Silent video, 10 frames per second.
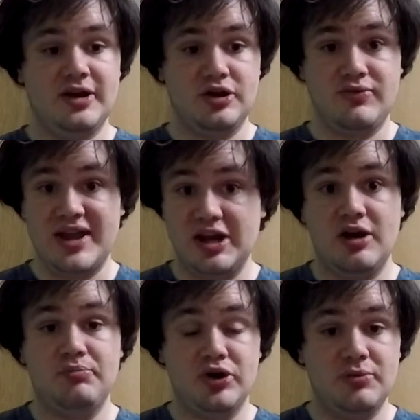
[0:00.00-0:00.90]
cranking
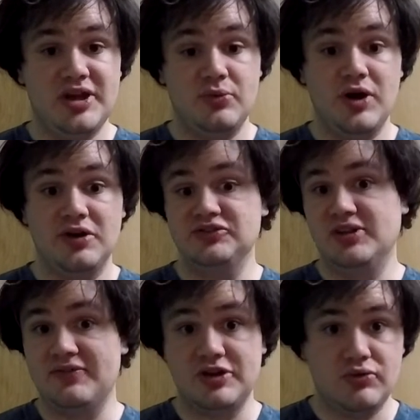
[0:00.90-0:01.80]
up Permian wells
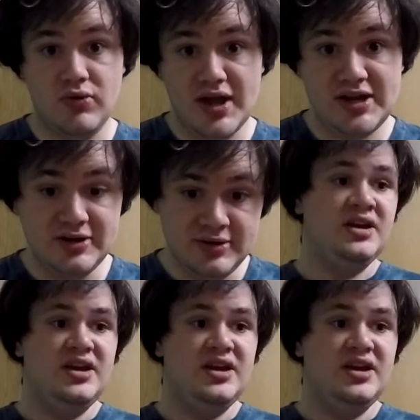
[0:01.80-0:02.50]
left and right,